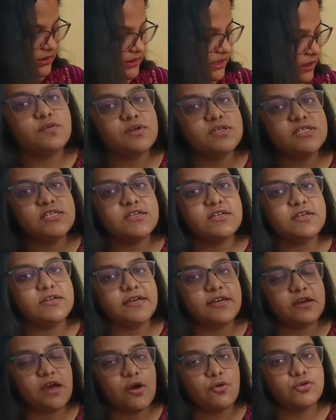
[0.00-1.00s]
What was the
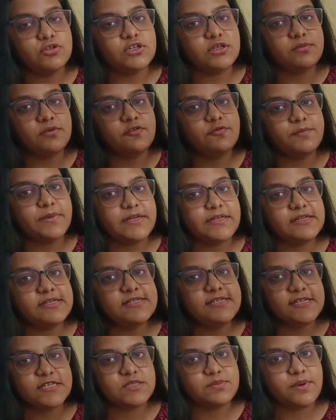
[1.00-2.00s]
outcome of
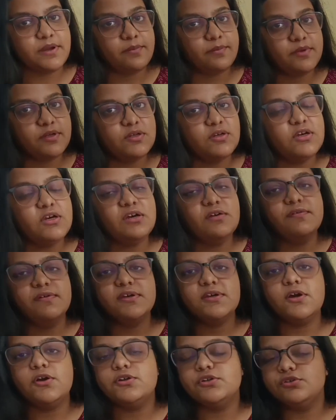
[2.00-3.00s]
Mendels experiment? We
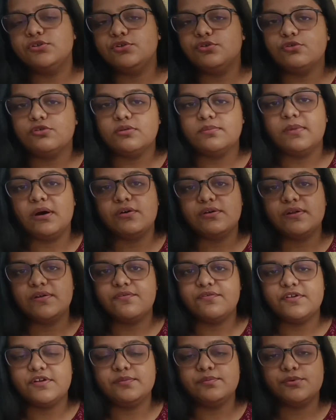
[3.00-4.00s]
got to know about
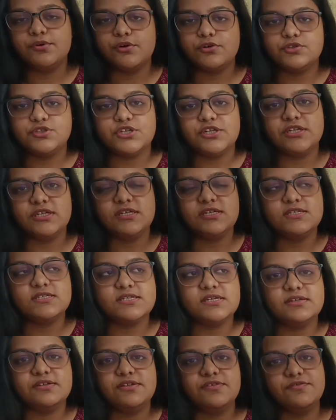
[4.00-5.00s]
different progenies
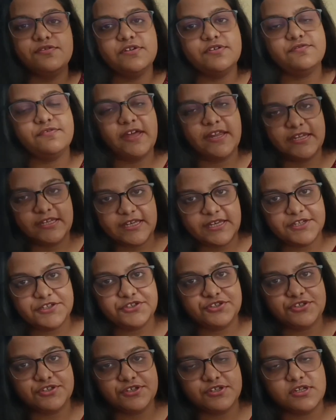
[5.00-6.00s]
and different
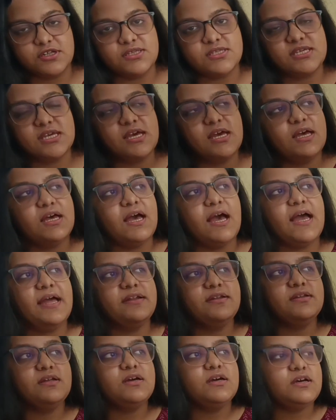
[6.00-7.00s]
variations,
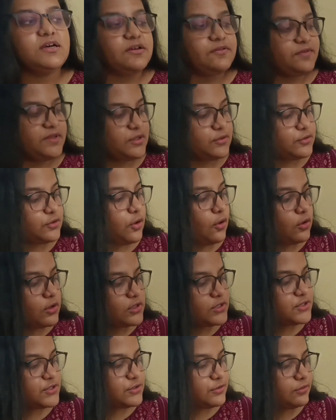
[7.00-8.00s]
and we could
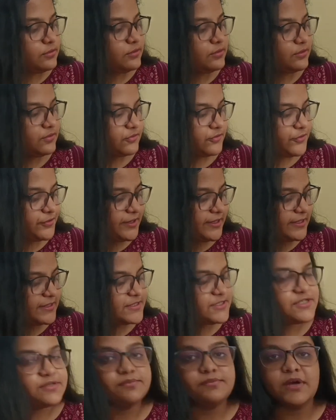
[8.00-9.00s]
also create
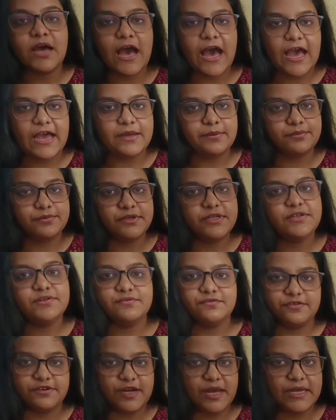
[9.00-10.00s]
some hybrid
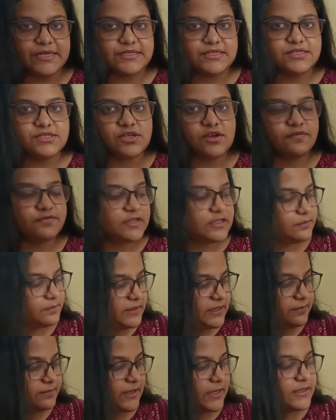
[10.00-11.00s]
varieties of the
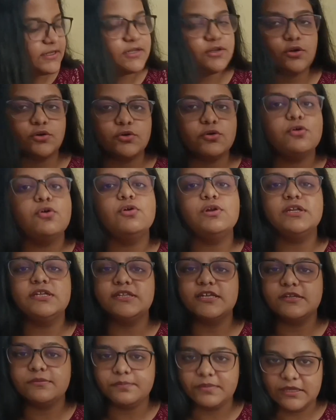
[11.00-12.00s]
pea plant, and not only
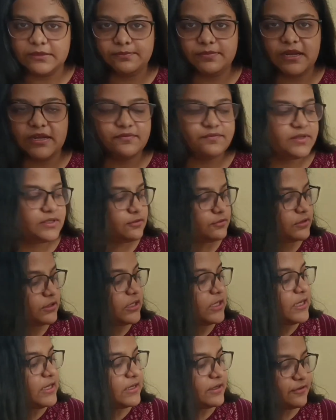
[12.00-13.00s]
that pea plant, we could
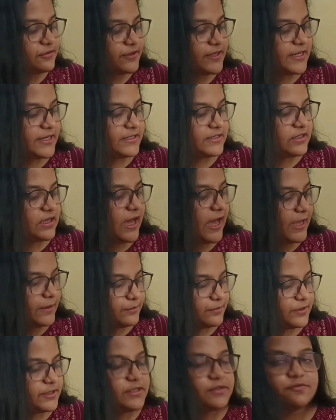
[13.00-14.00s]
create the
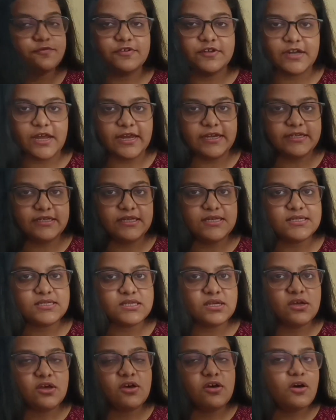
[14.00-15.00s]
hybrid varieties
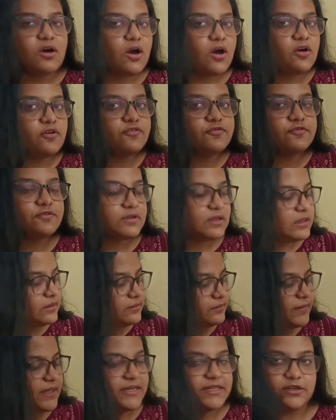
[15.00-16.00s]
of
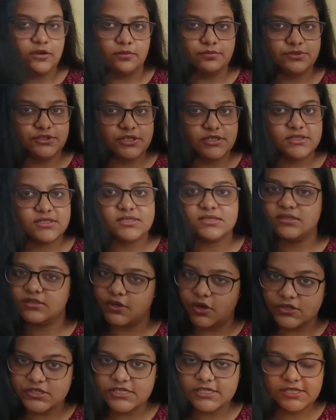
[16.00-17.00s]
many objects.
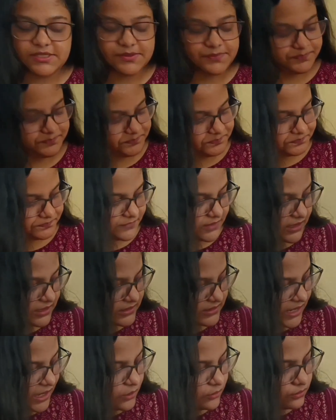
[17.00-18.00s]
Got it?
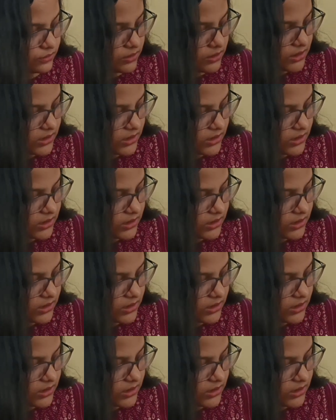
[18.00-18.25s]
Now